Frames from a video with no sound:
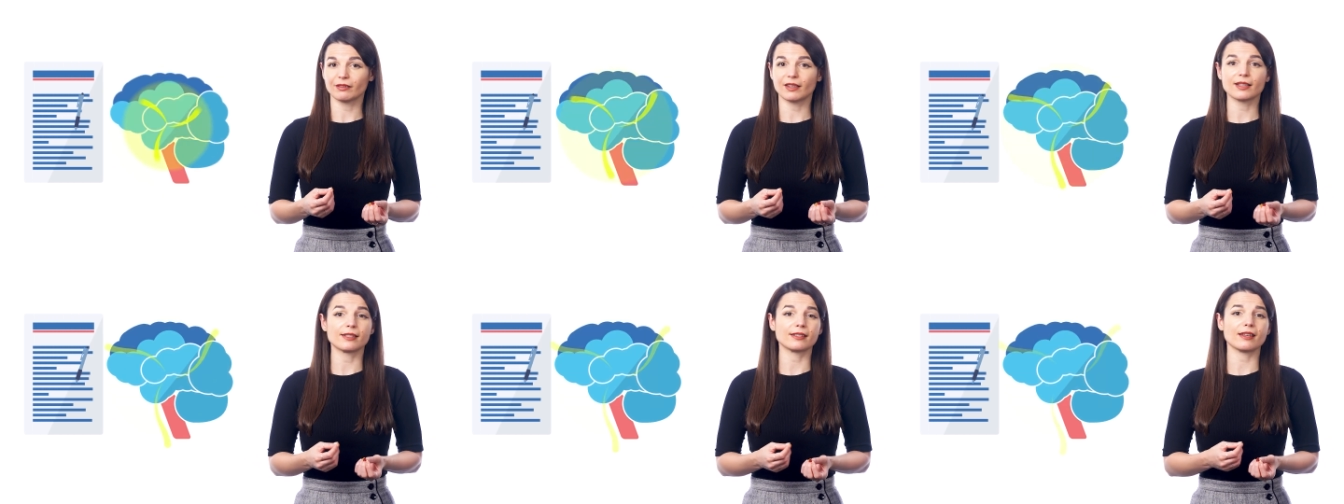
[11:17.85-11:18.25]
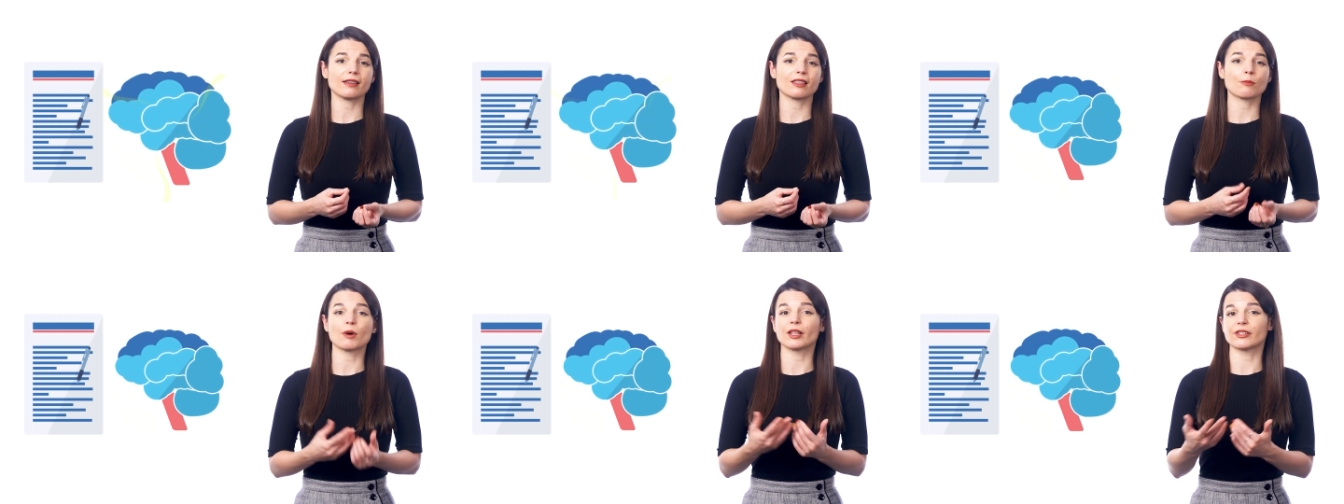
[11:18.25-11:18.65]
than seeing
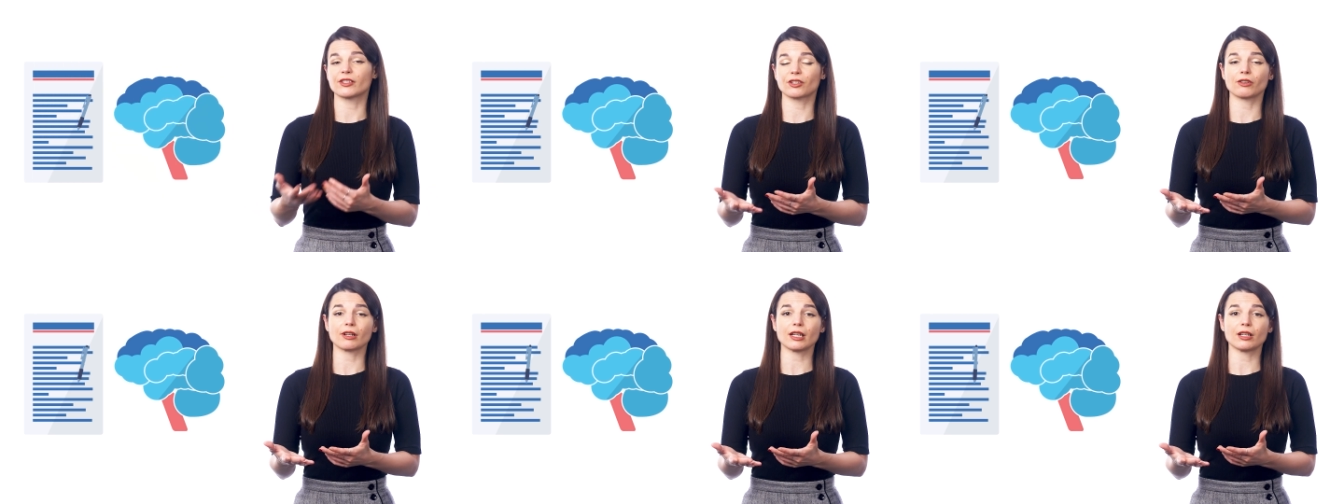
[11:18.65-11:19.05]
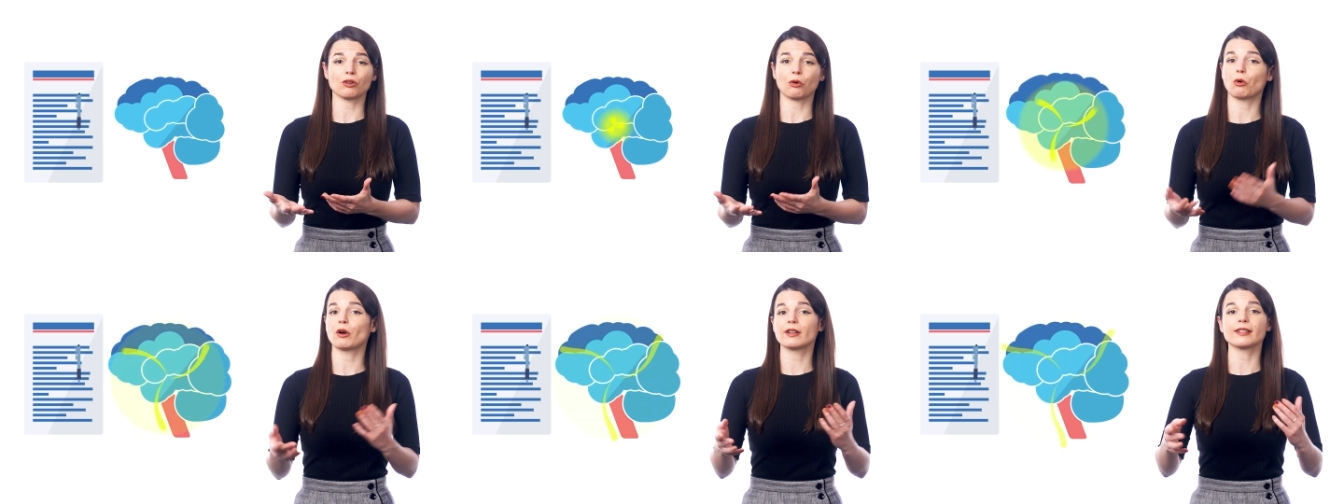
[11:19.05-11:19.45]
them on screen
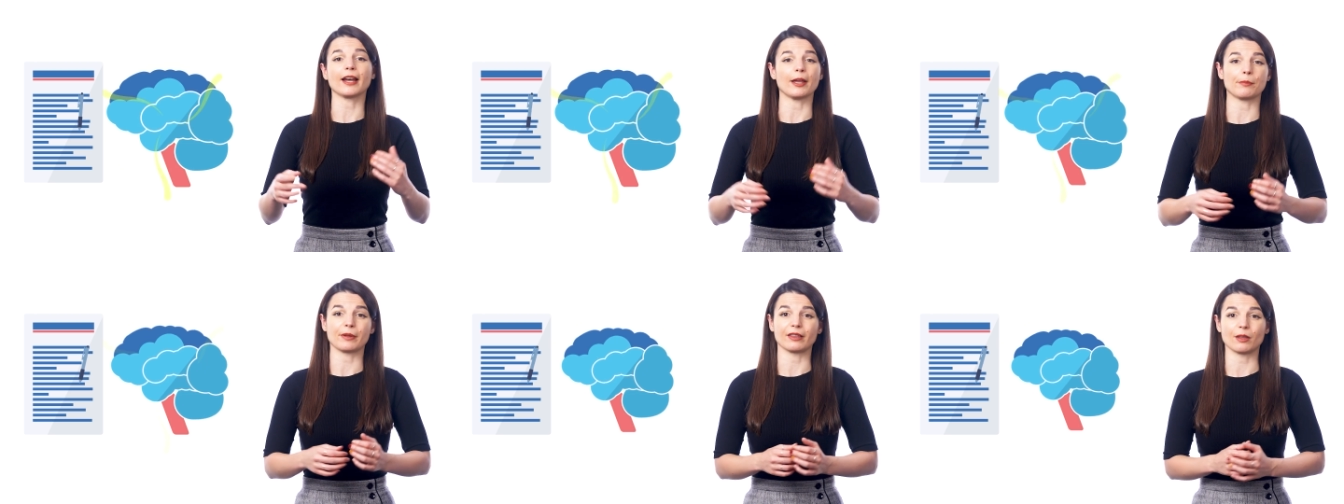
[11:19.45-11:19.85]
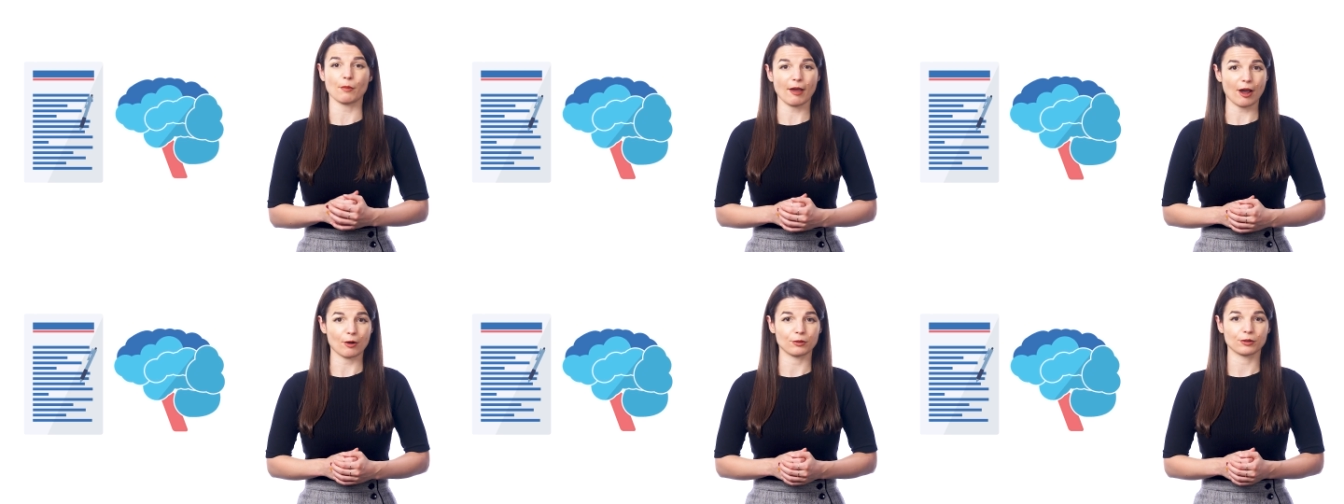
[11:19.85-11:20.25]
or typing them
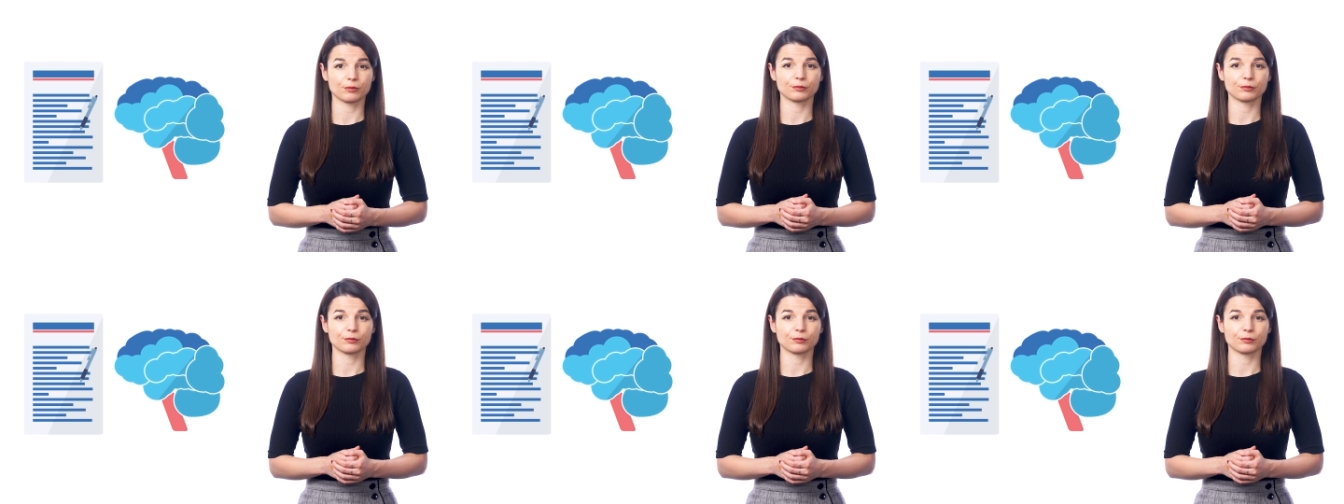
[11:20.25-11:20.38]
out.